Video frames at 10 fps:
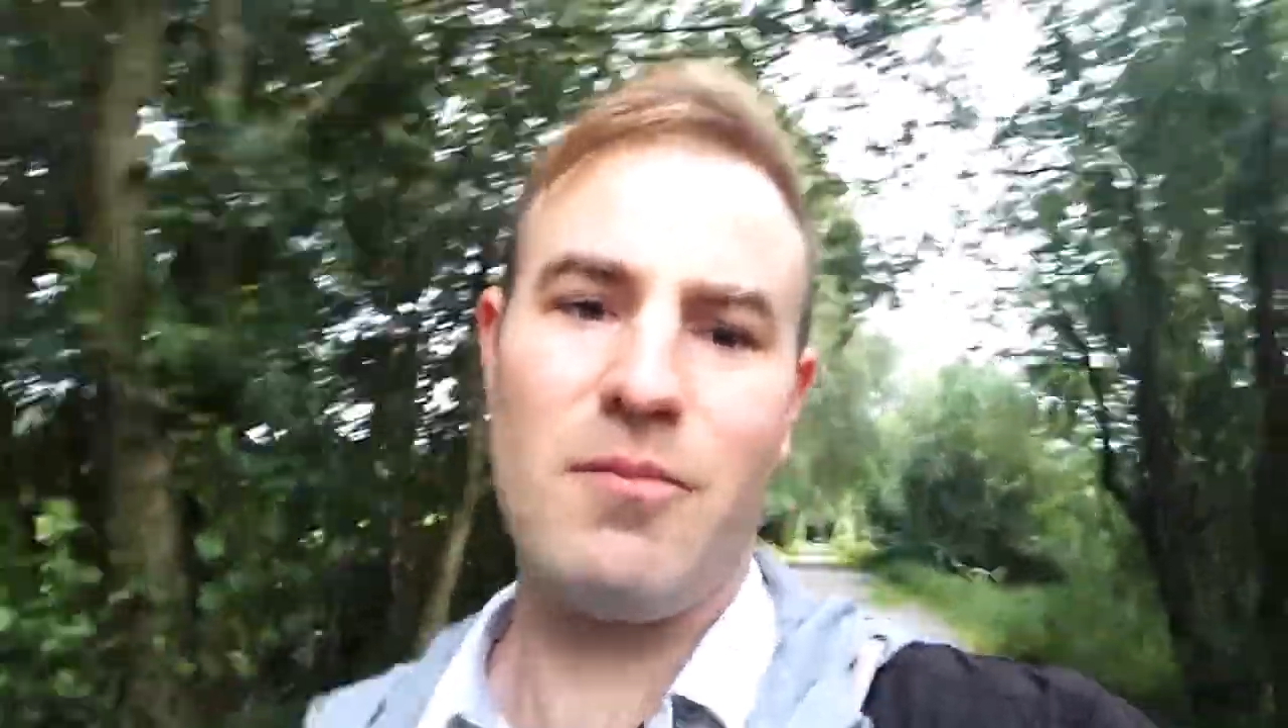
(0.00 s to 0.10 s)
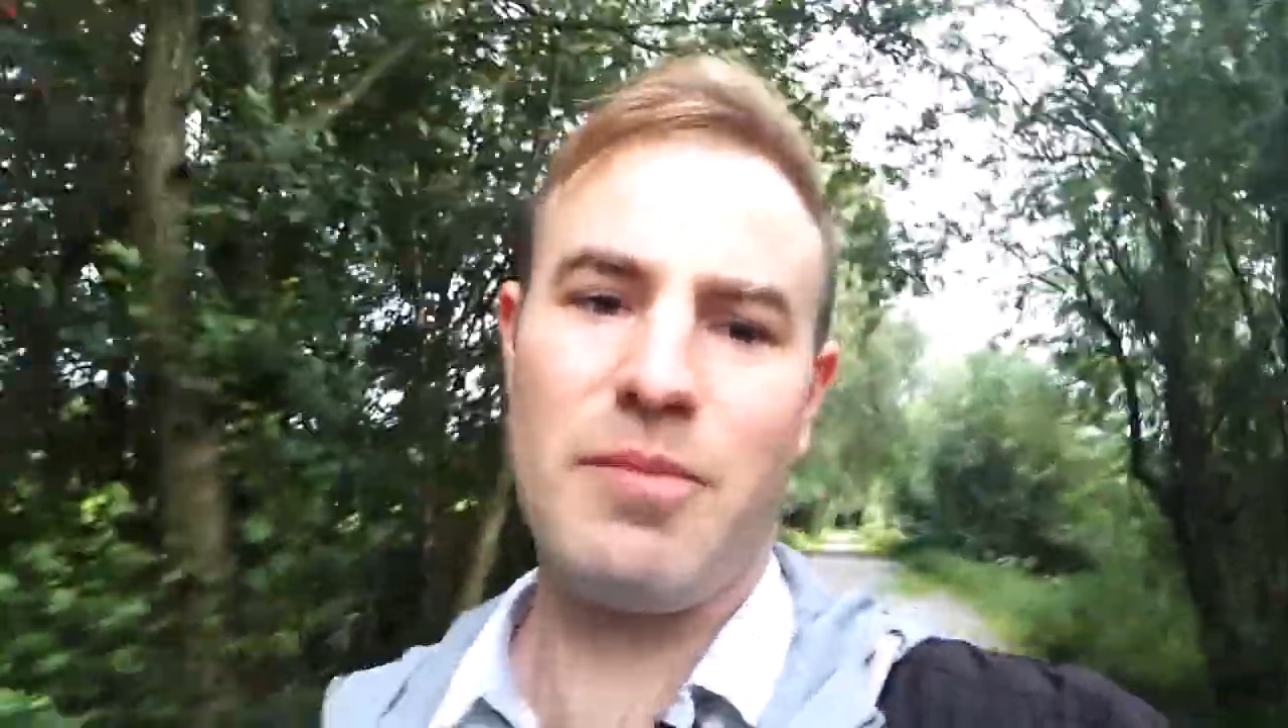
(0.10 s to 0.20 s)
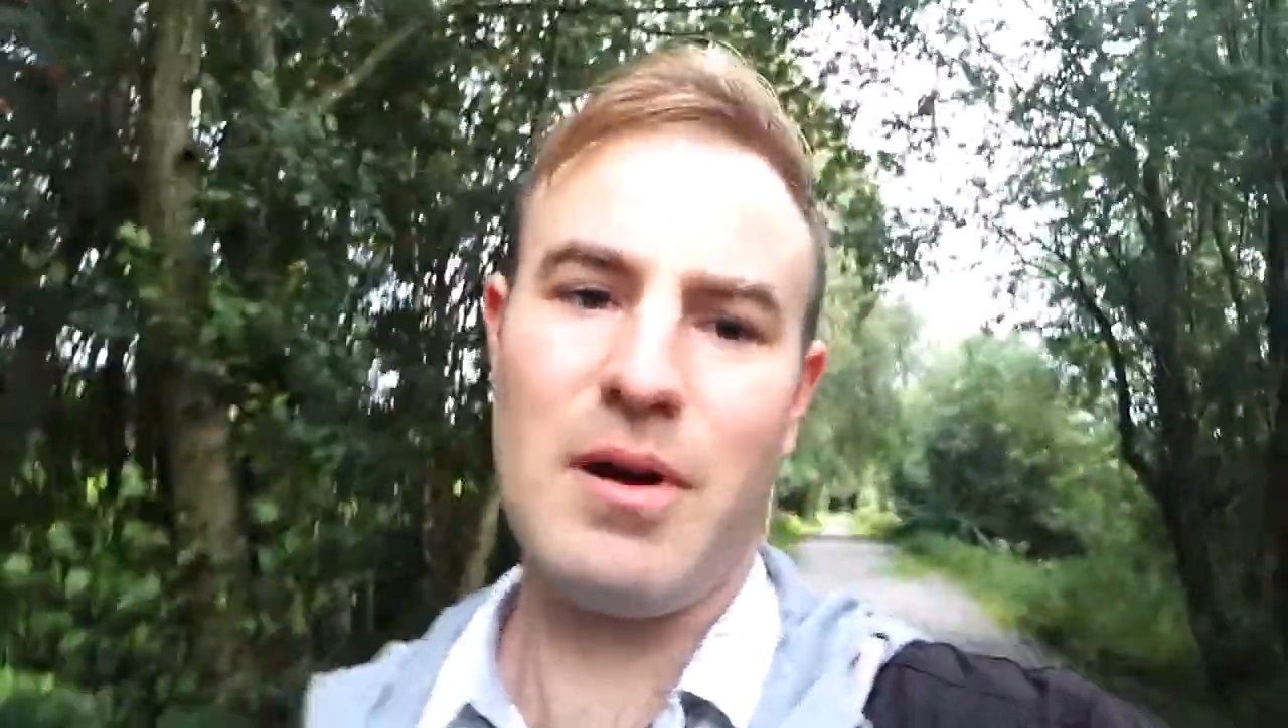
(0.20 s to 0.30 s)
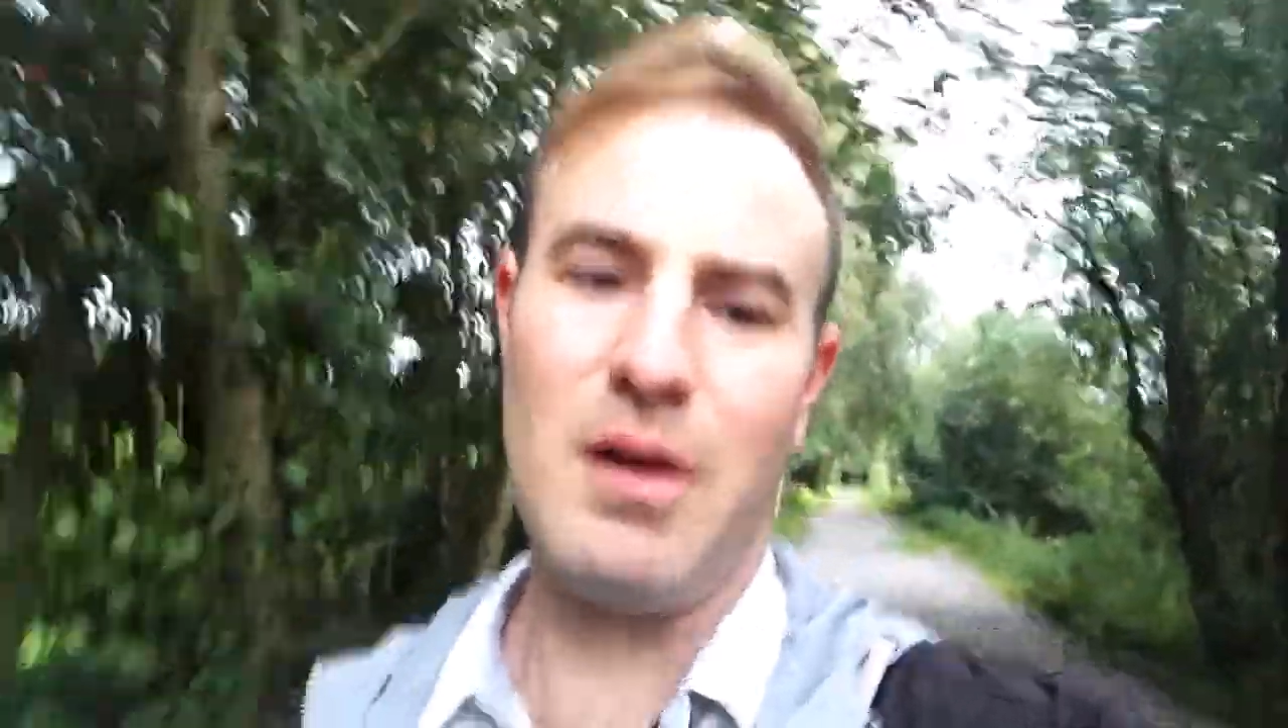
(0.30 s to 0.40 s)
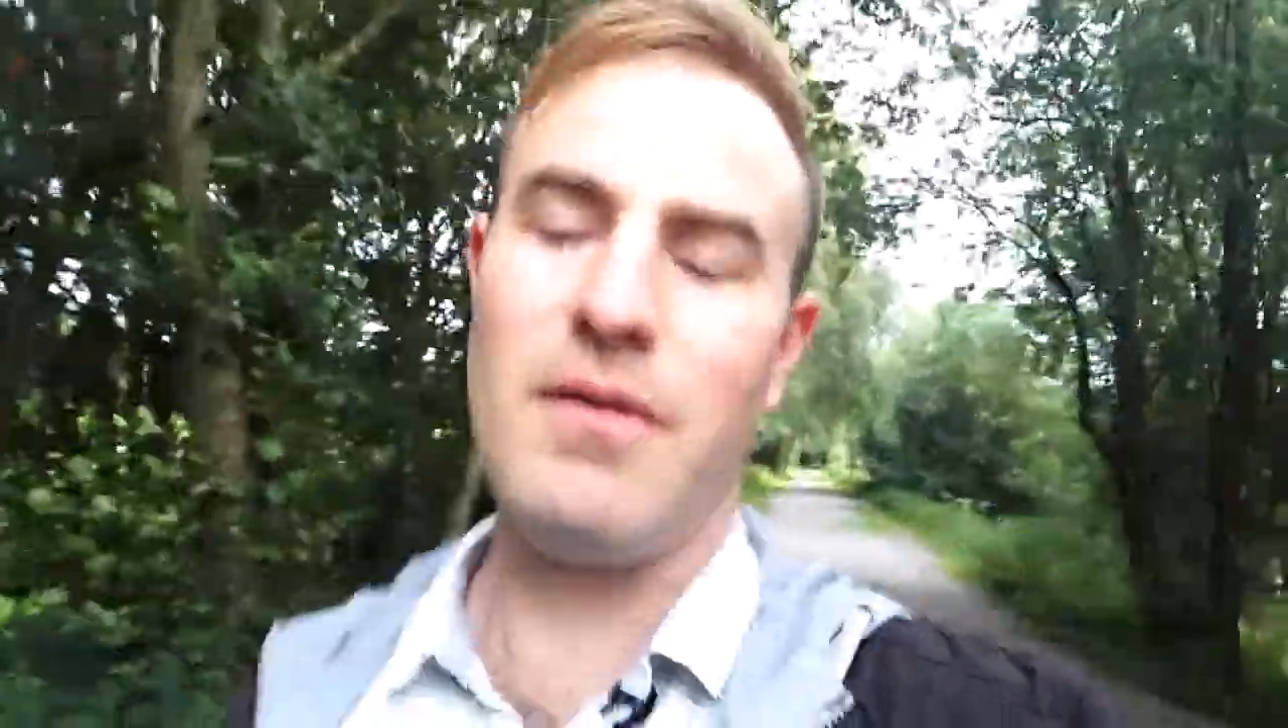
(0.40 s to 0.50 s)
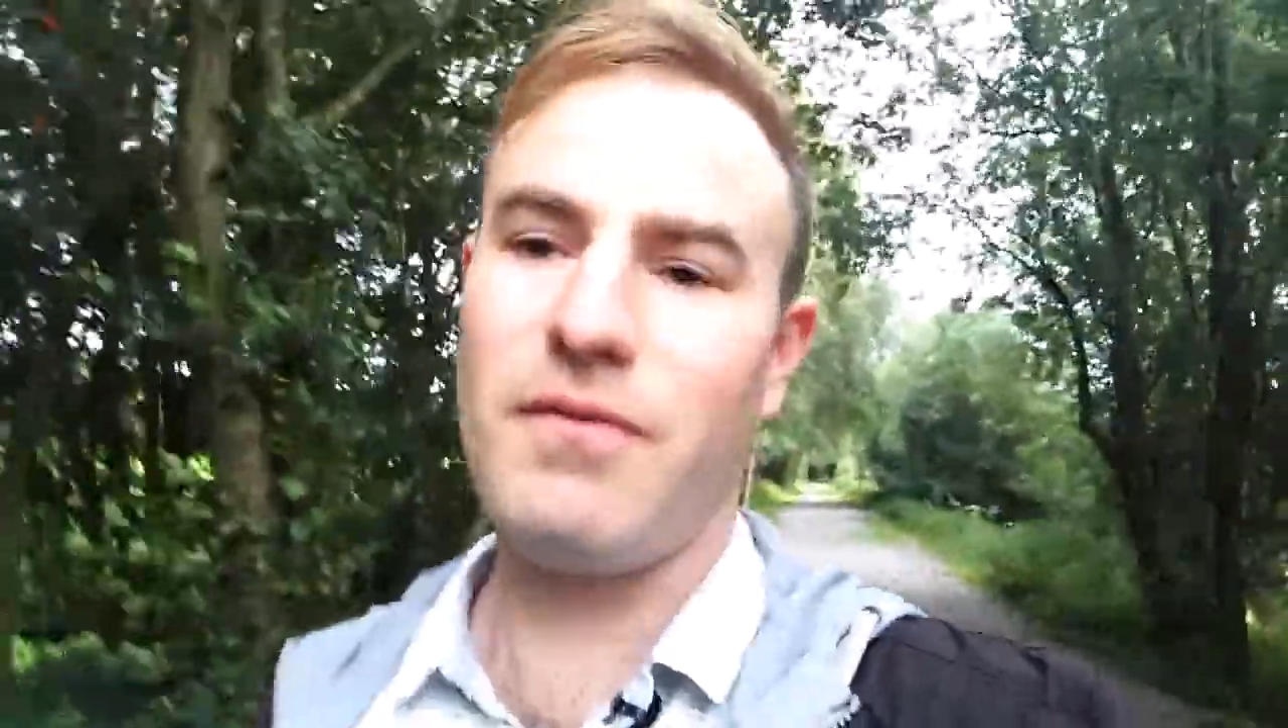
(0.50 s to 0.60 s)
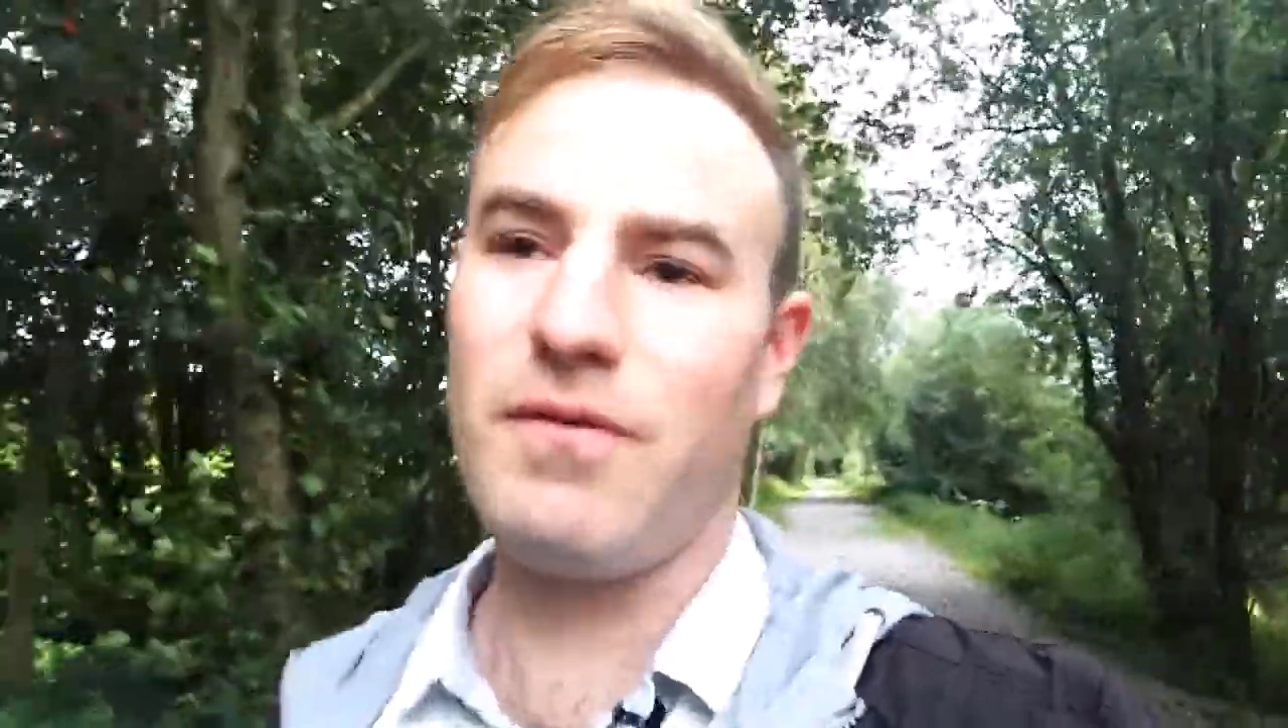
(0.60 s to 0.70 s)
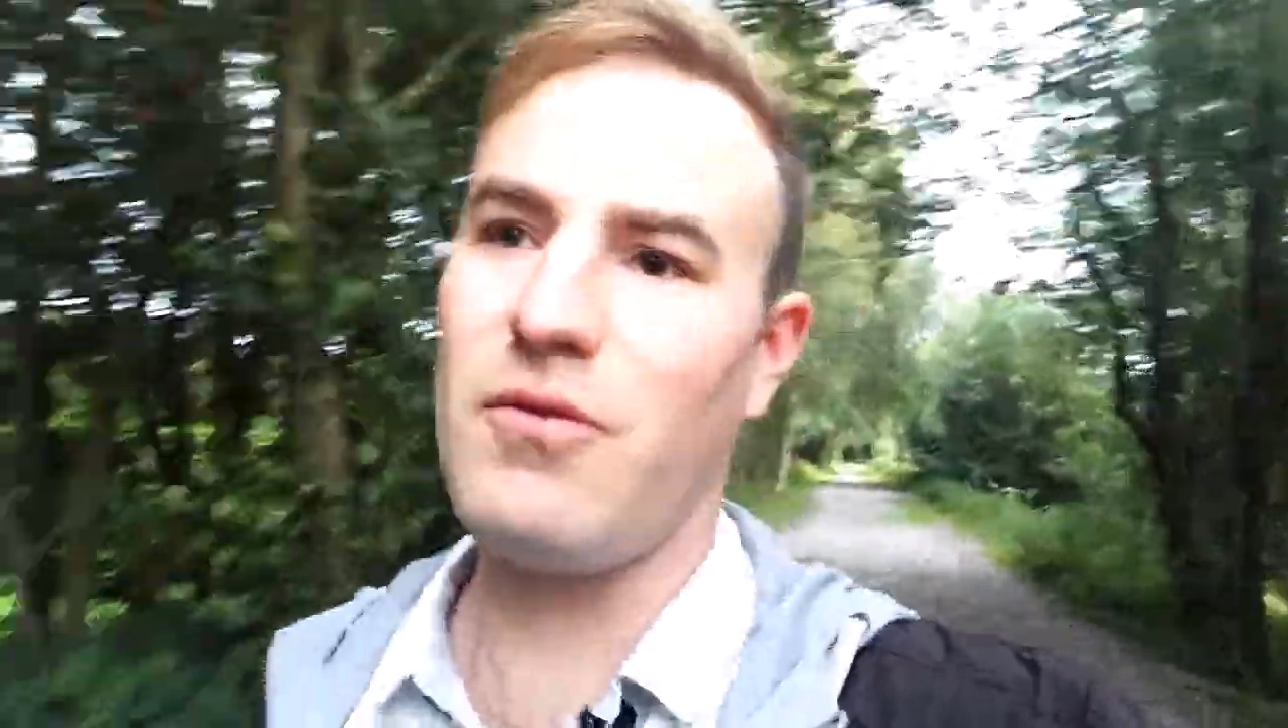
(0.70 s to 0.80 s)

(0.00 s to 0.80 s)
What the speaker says: path,